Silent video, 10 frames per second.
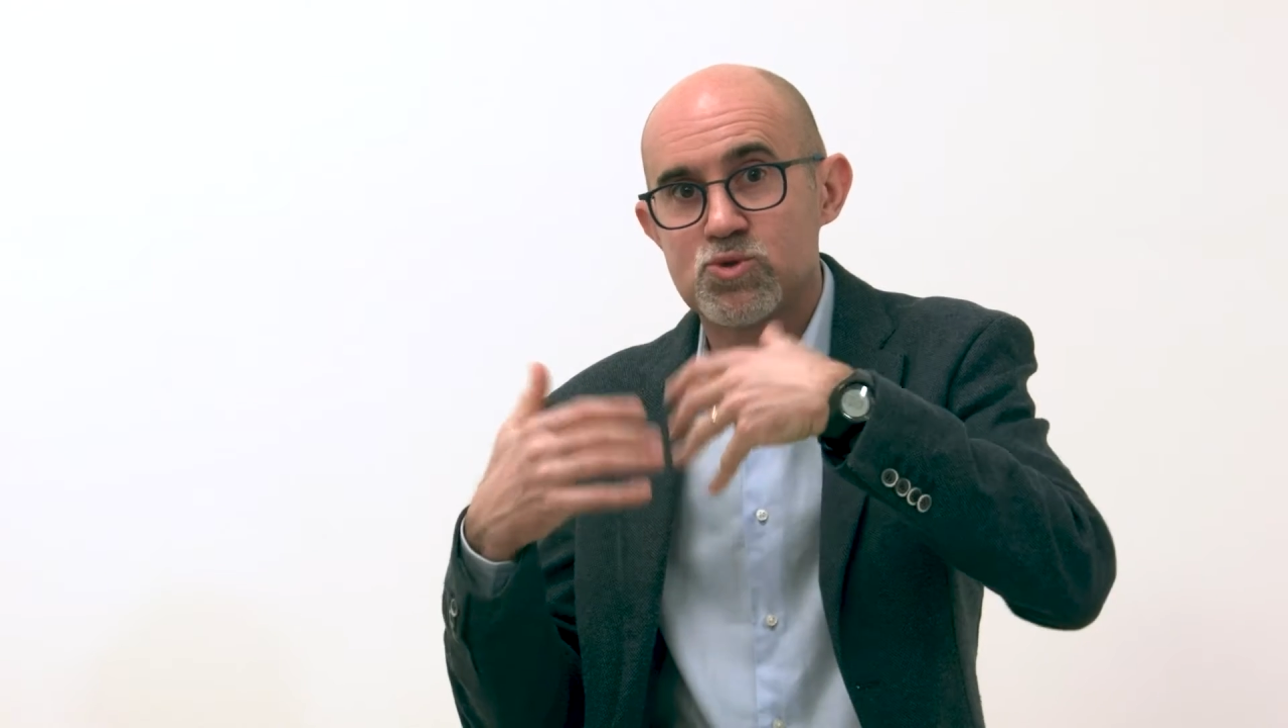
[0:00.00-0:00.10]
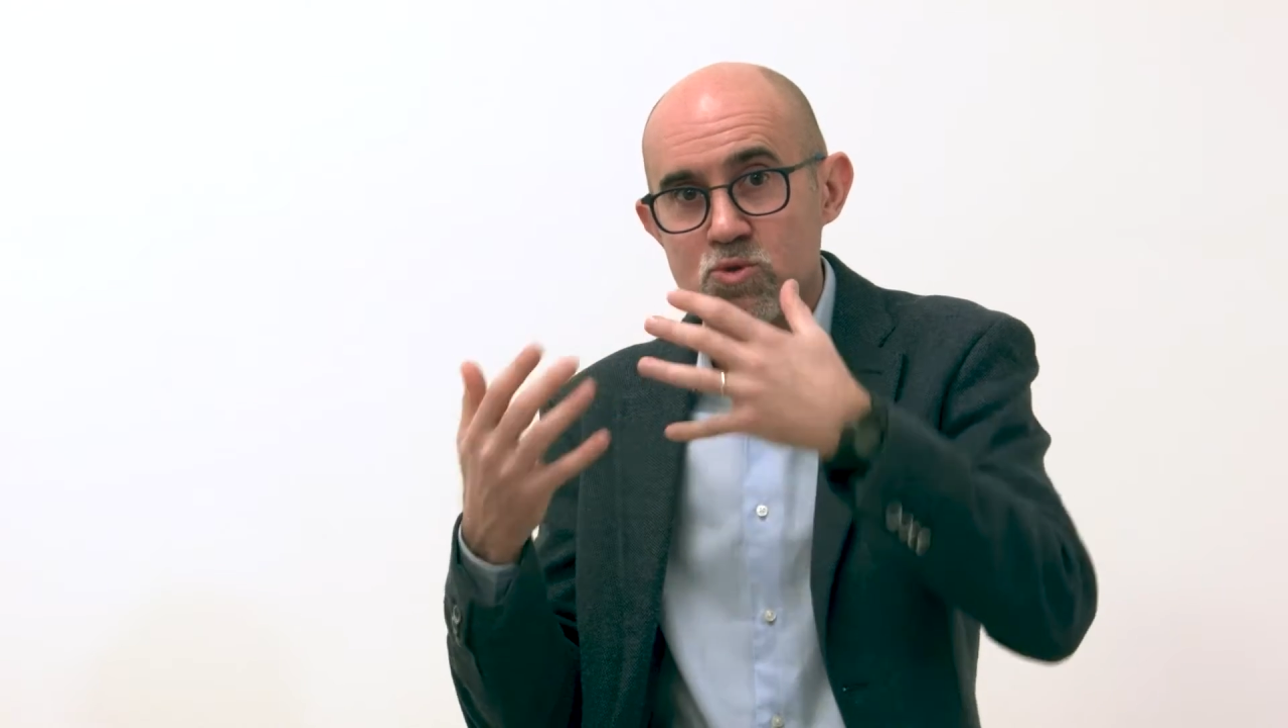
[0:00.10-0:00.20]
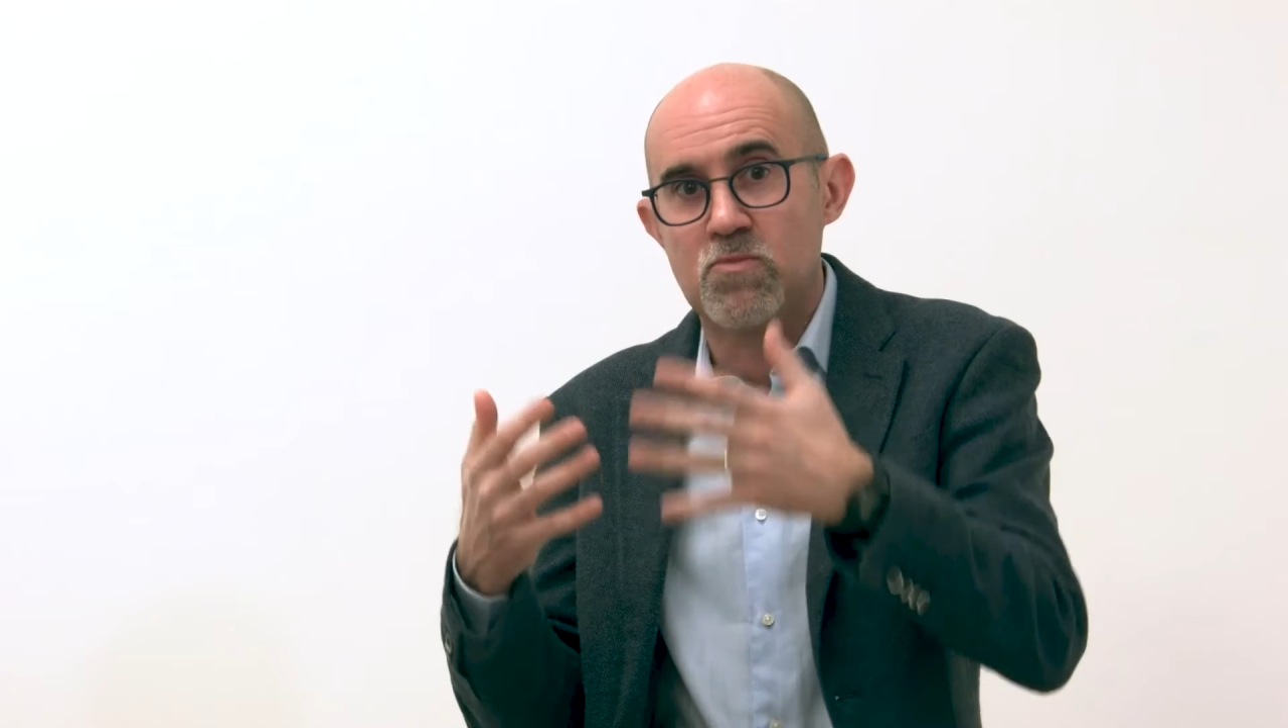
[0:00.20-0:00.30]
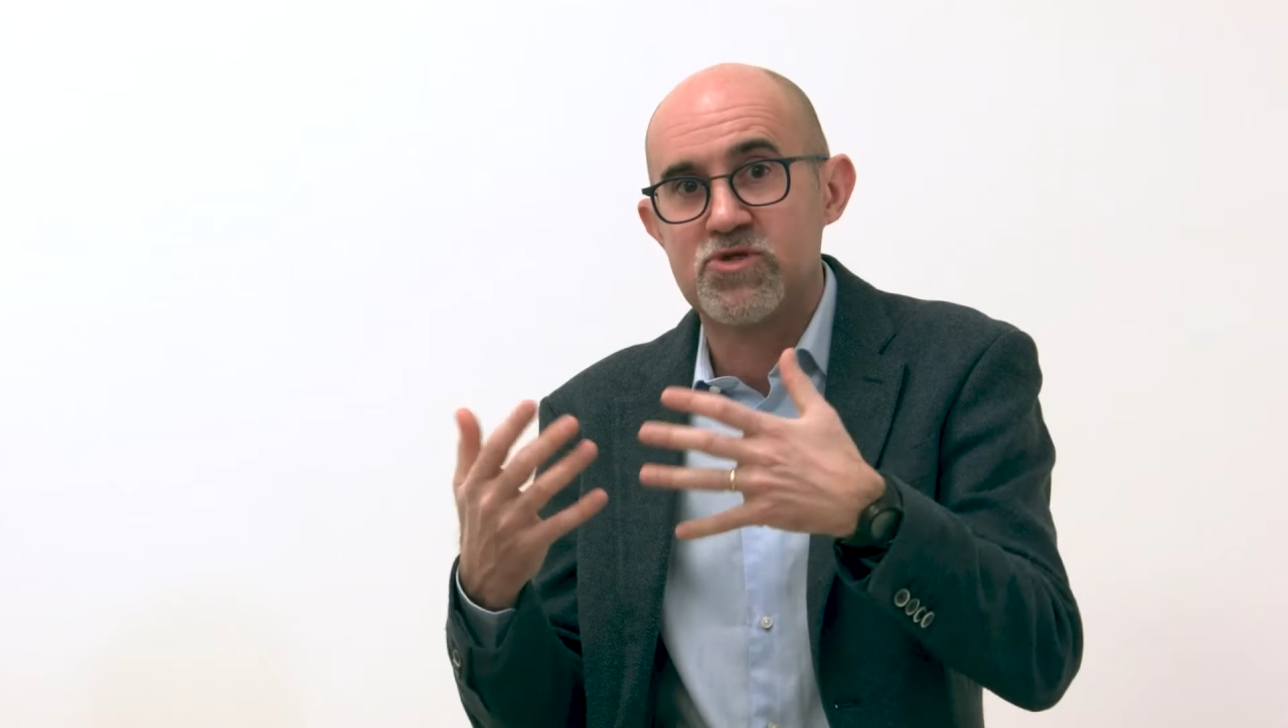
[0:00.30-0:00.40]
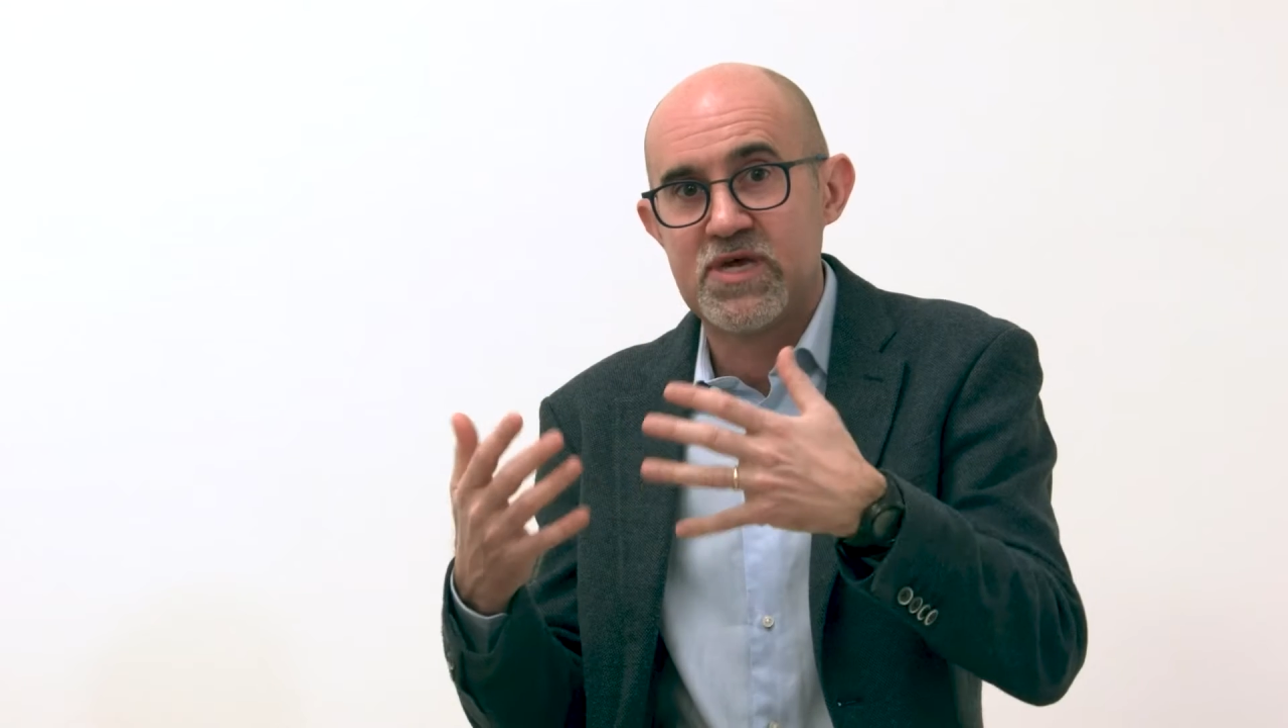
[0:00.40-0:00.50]

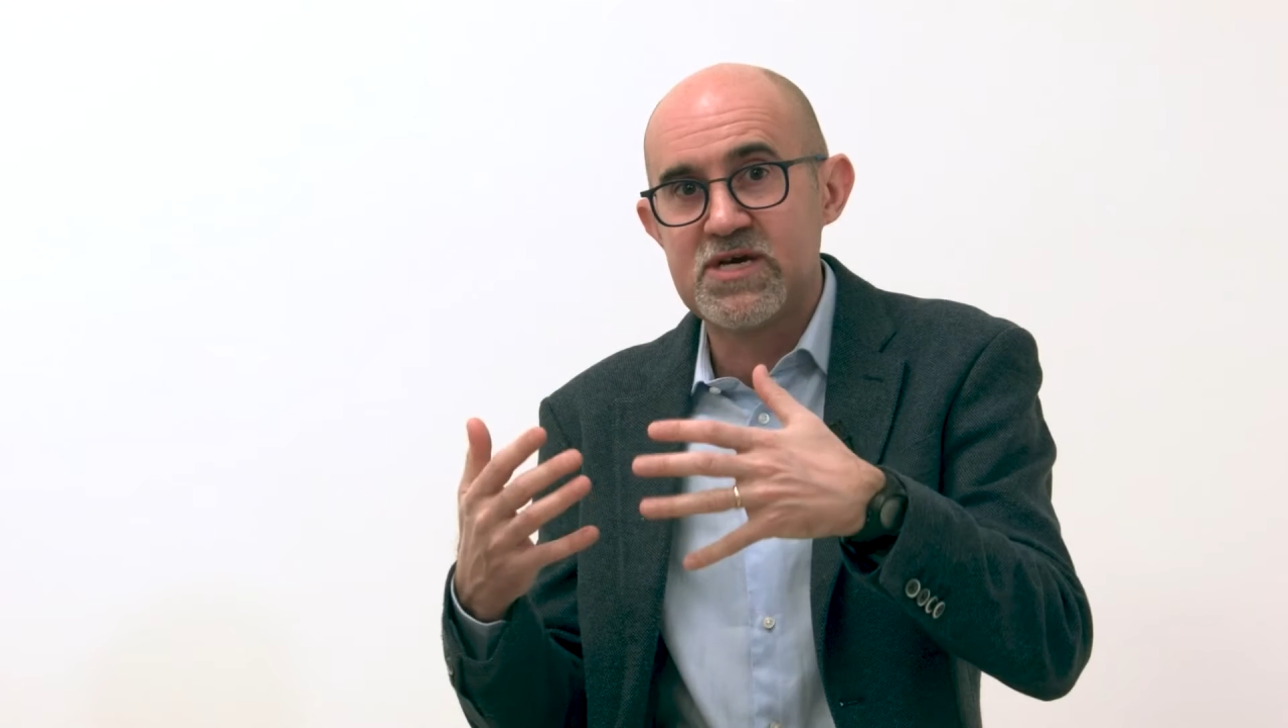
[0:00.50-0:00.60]
Energy